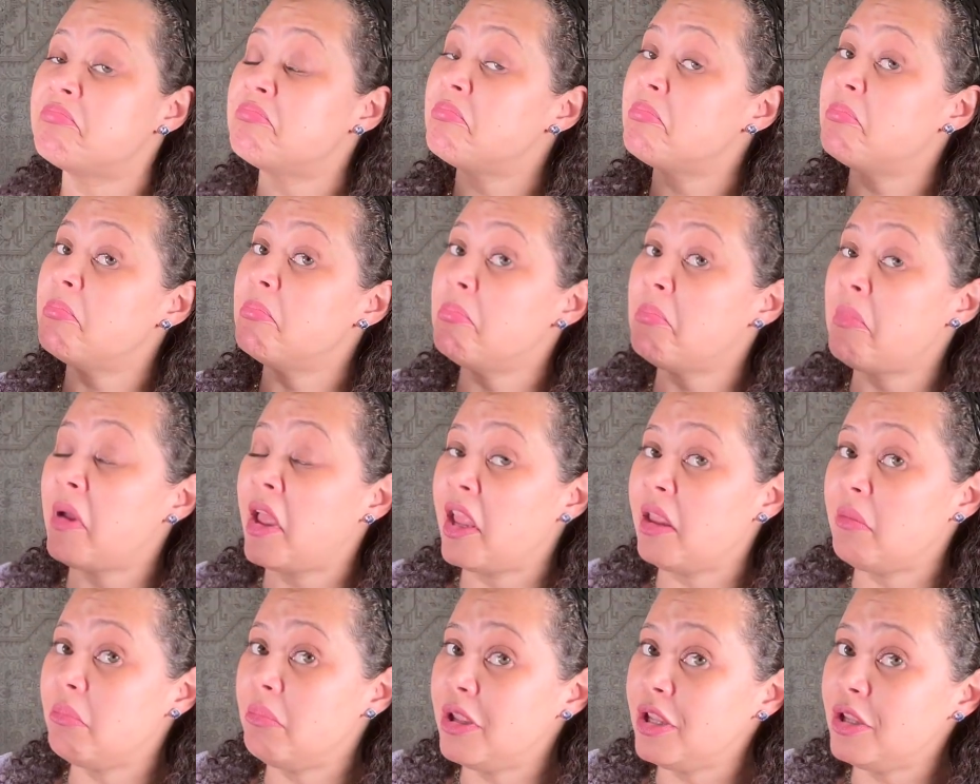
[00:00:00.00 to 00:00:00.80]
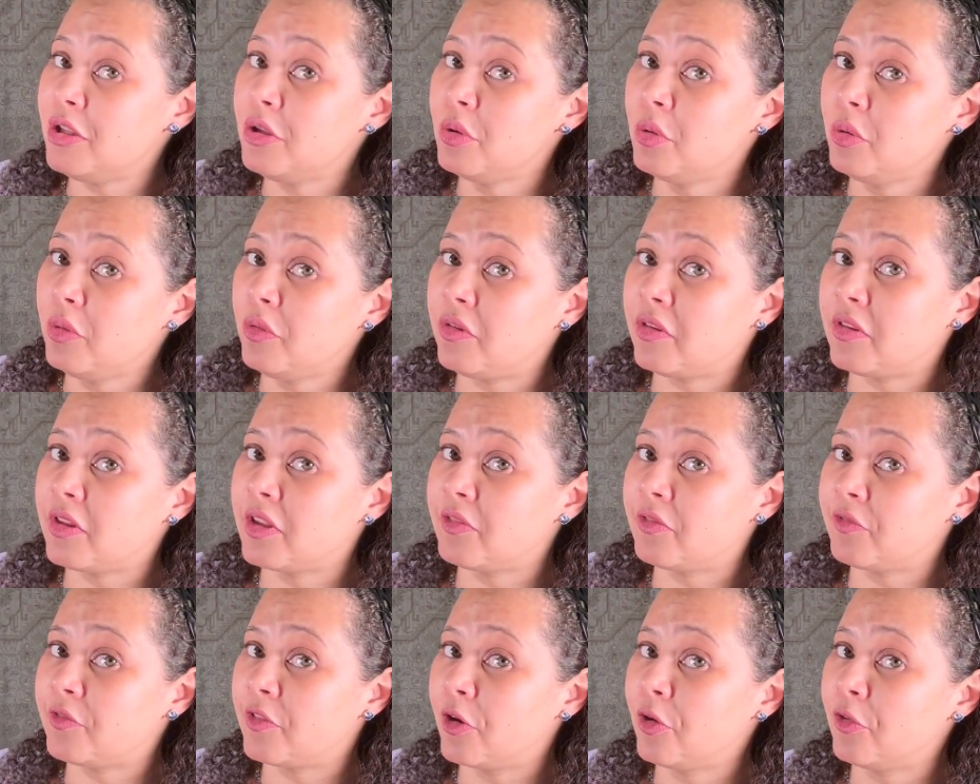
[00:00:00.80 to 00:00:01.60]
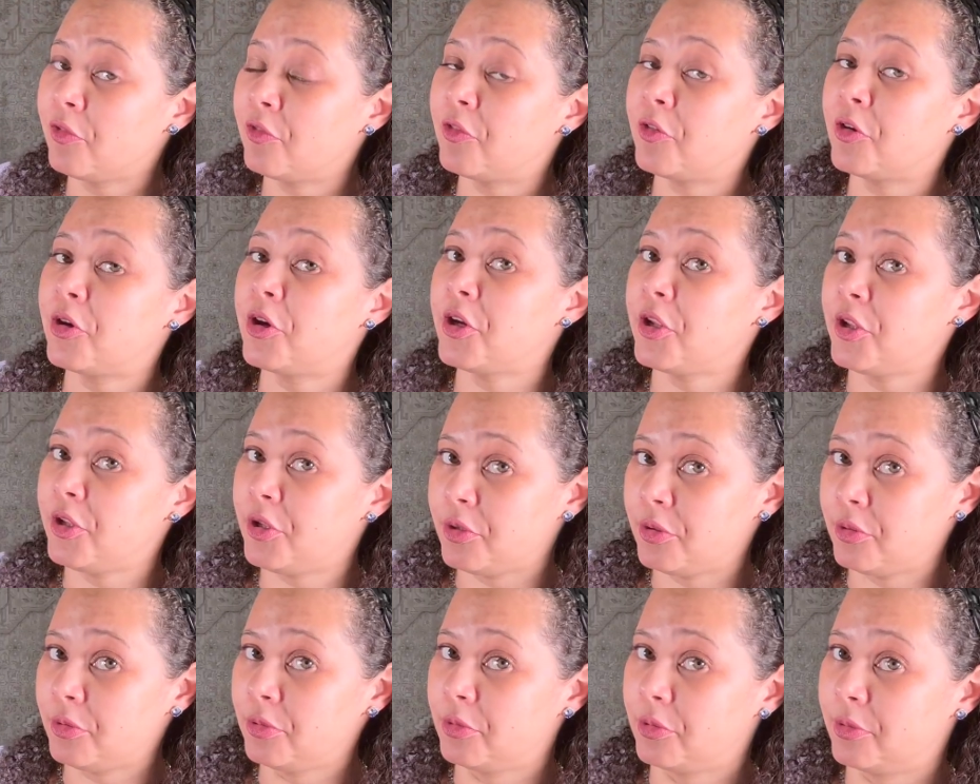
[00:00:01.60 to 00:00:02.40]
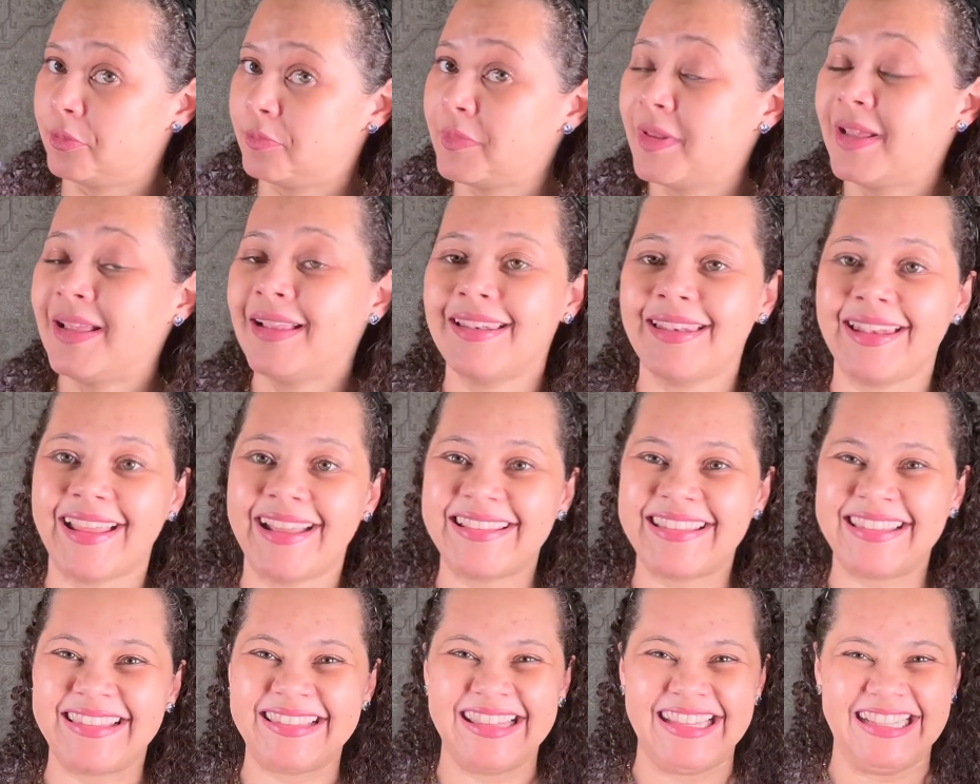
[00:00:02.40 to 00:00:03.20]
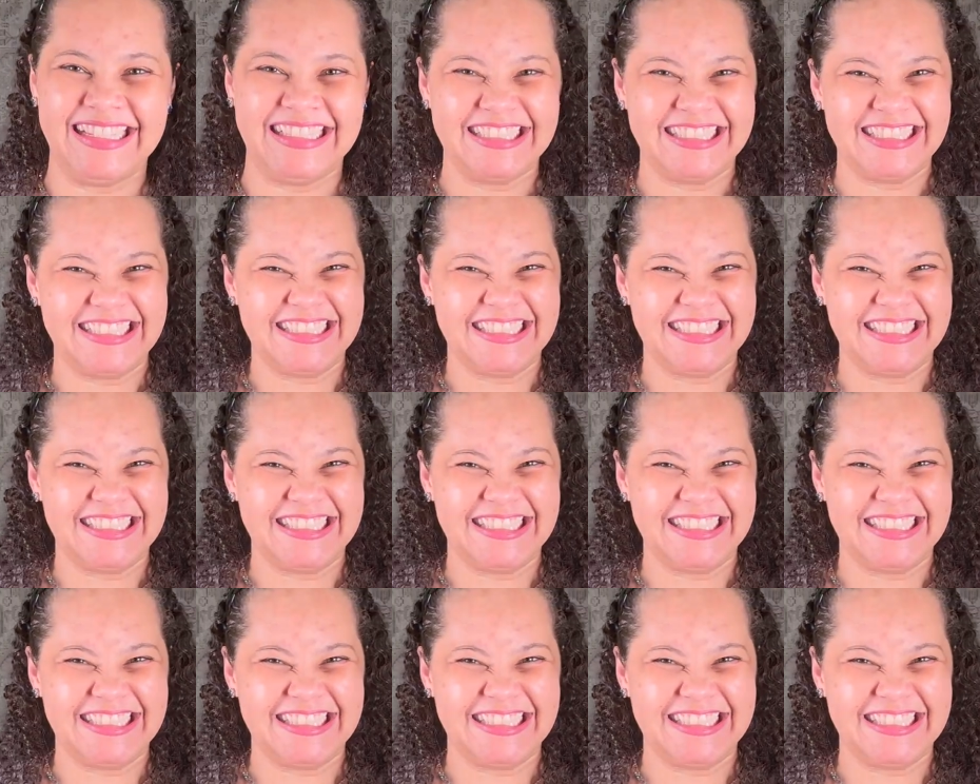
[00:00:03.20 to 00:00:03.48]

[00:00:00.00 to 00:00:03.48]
maybe useful for you. Let's see.